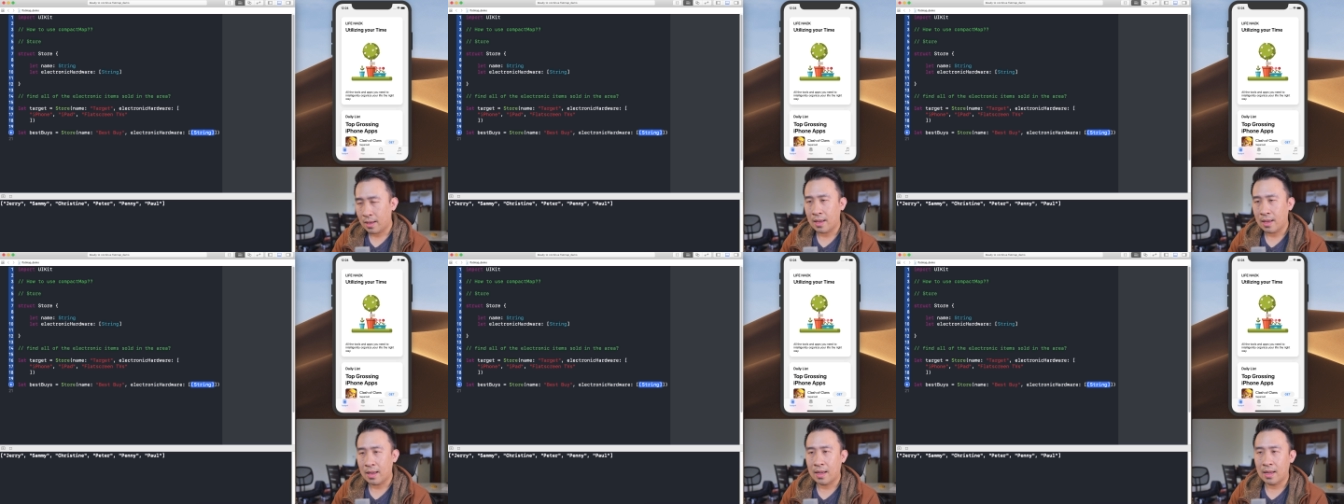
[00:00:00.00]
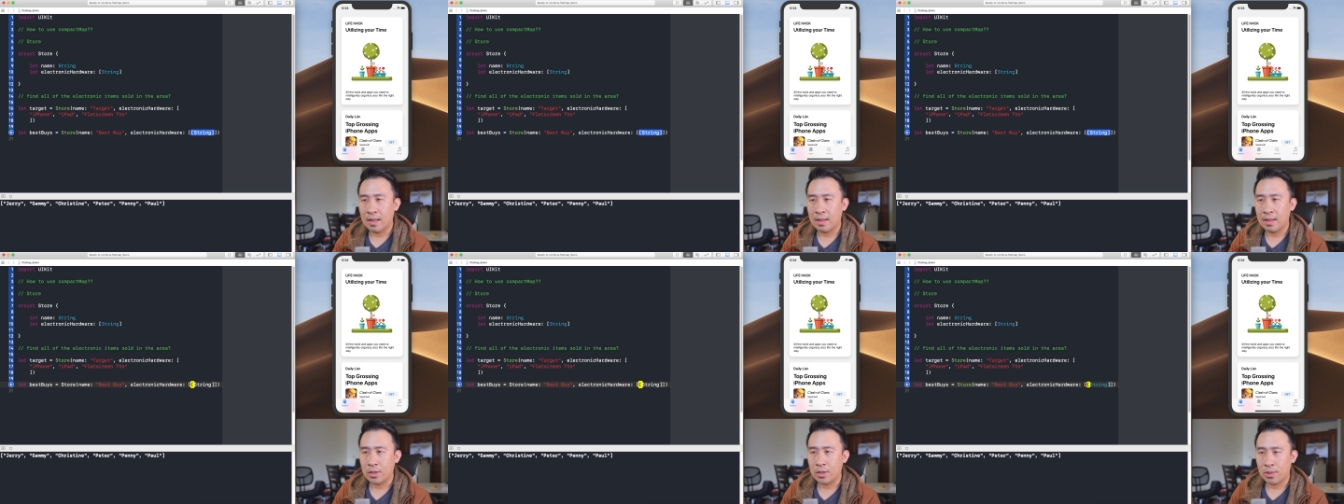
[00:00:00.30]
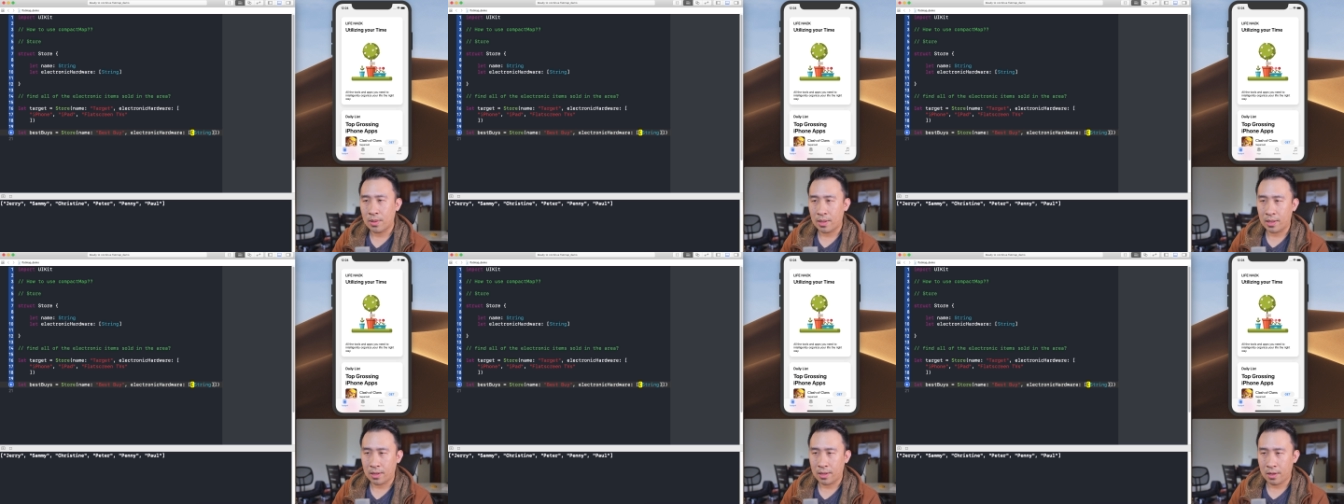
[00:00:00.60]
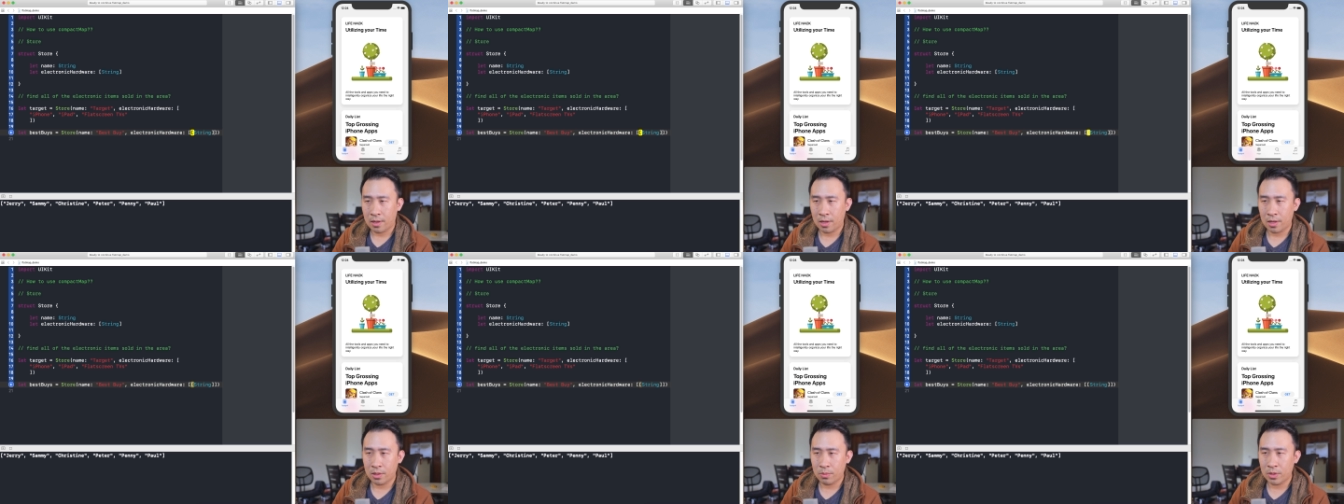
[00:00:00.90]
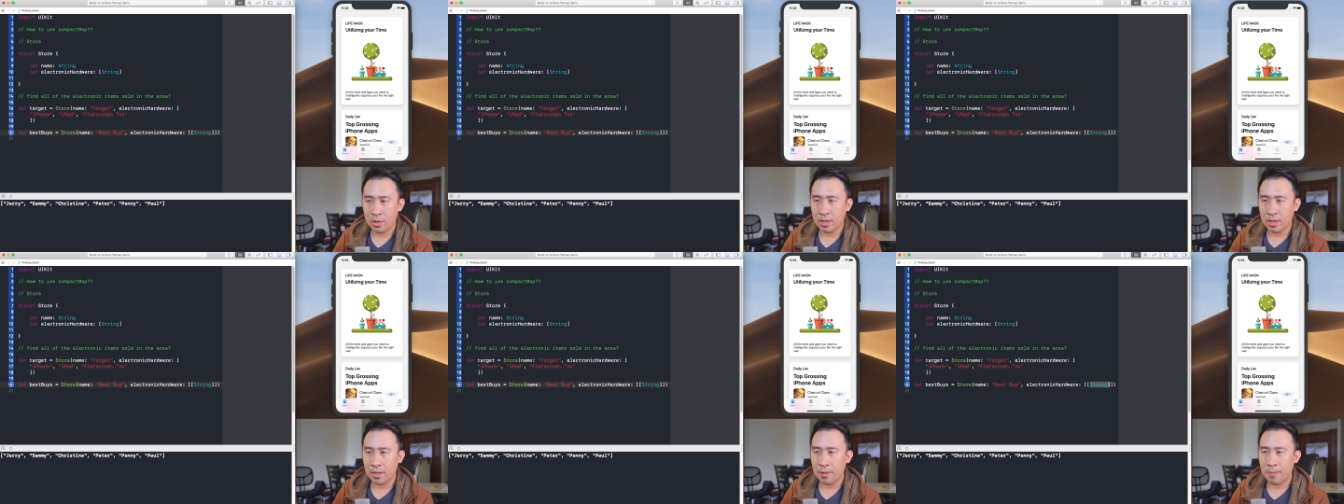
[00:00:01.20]
Uh, electronic
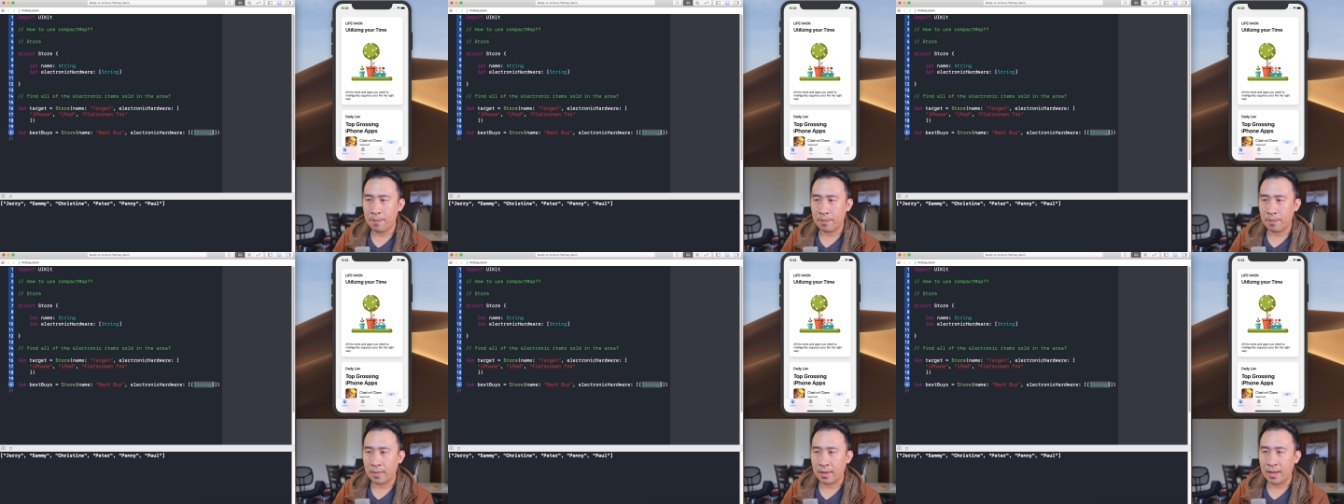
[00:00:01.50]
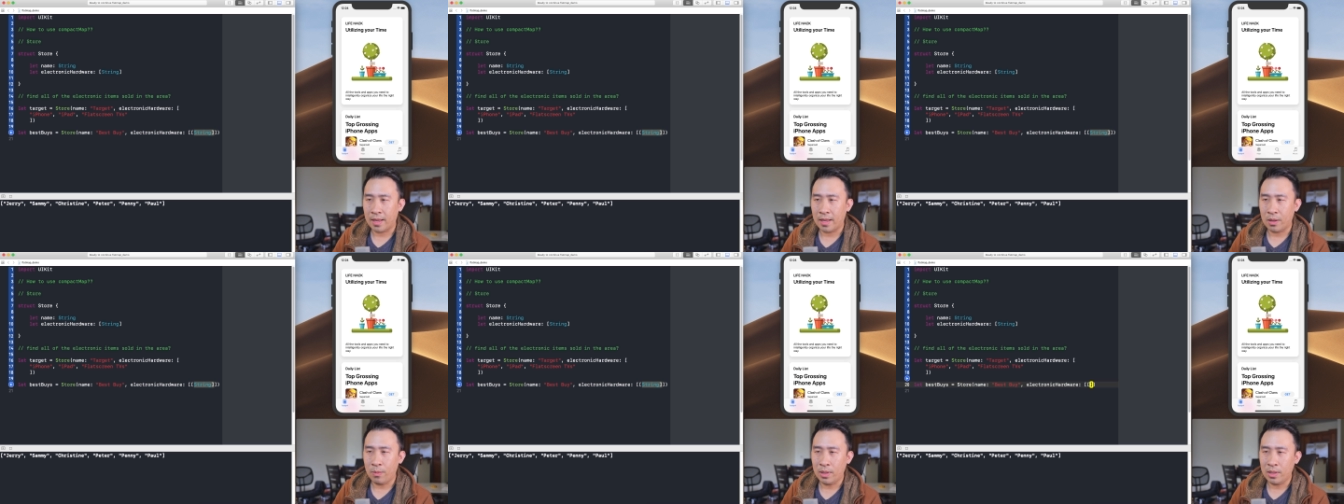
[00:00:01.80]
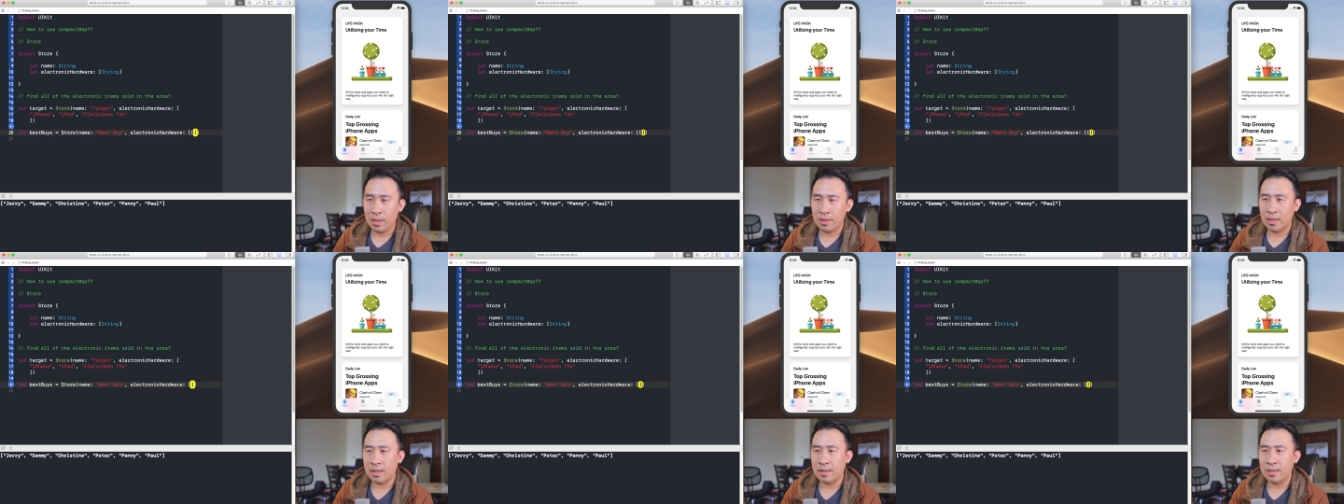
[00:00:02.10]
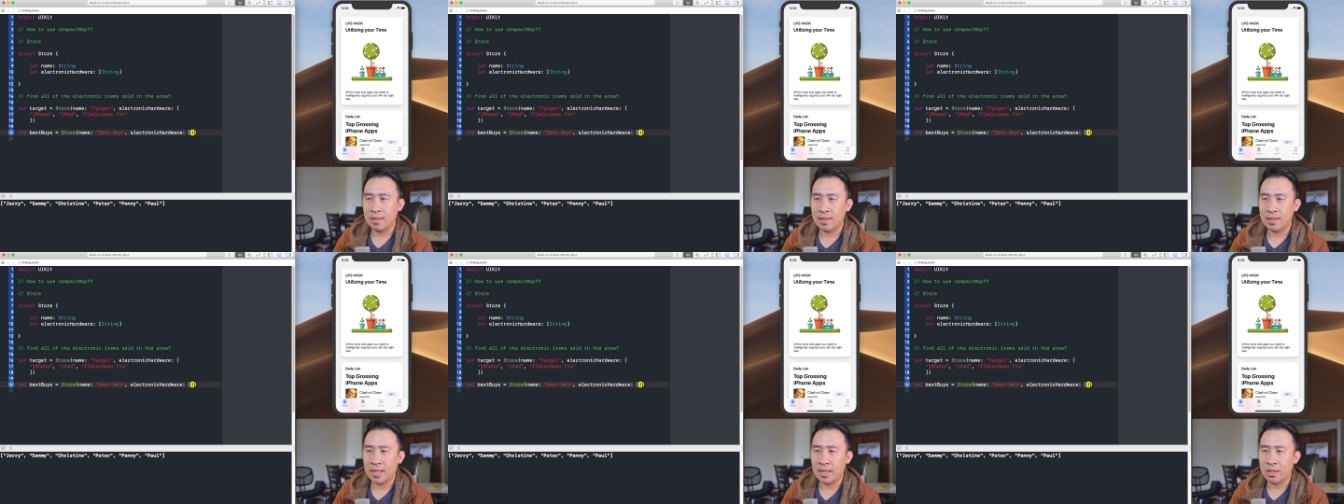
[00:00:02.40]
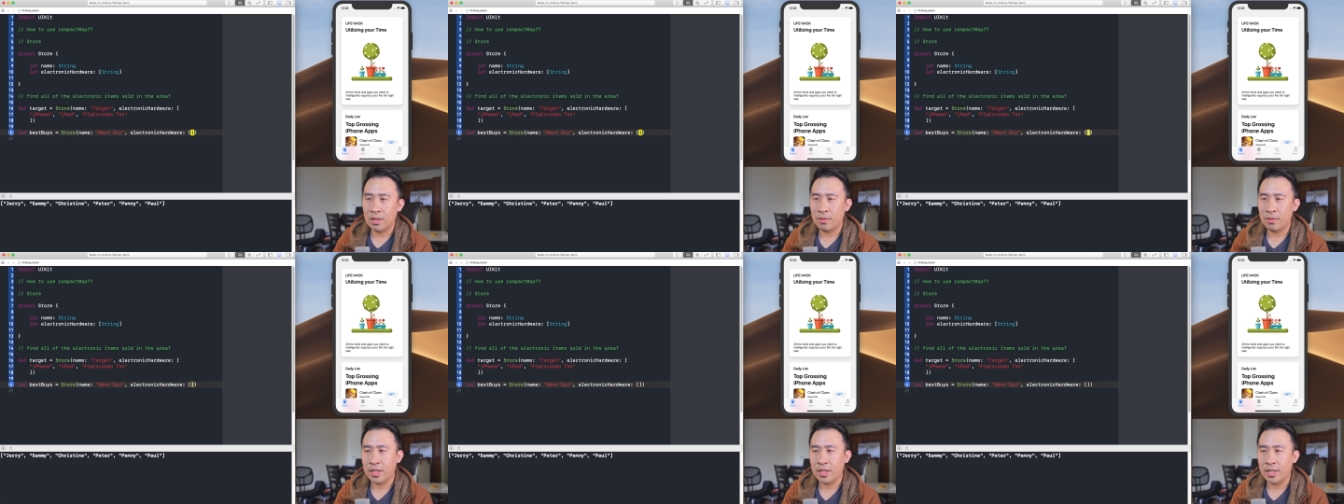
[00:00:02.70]
hardware. Uh, what do they
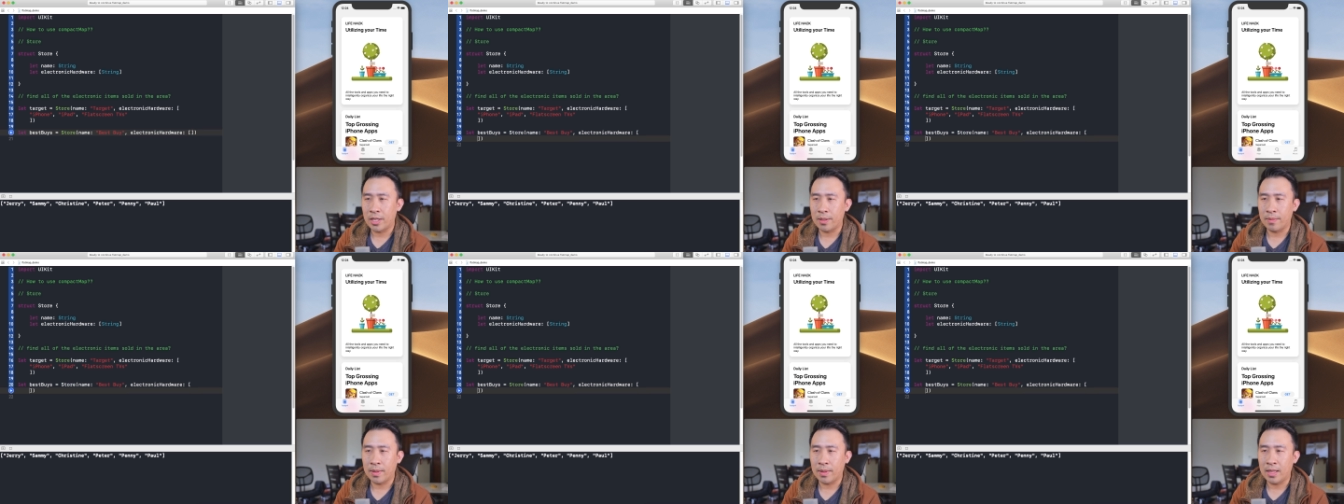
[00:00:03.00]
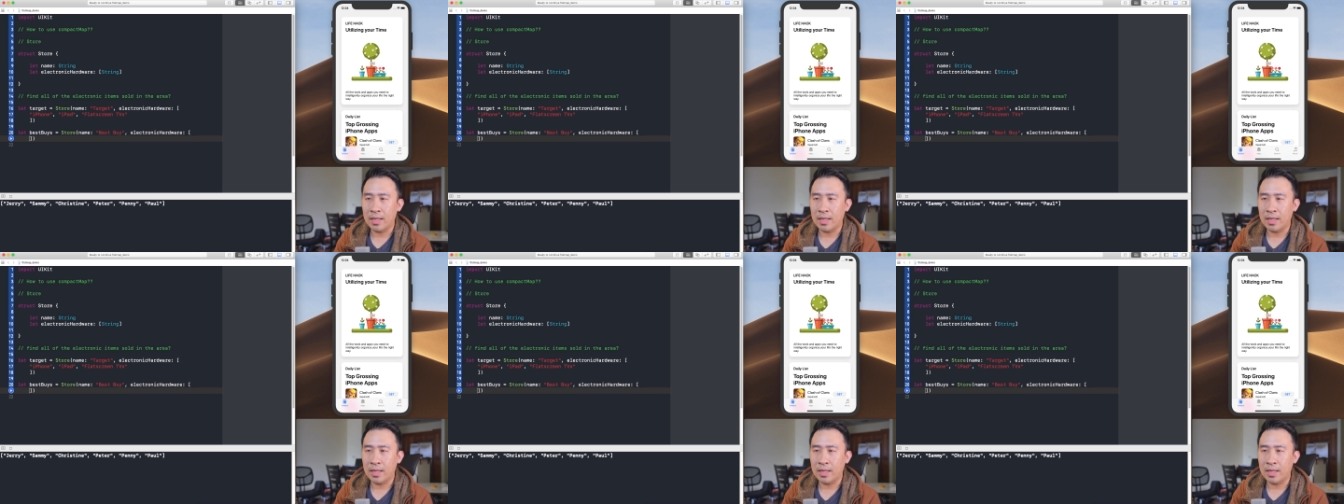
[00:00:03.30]
sell over here?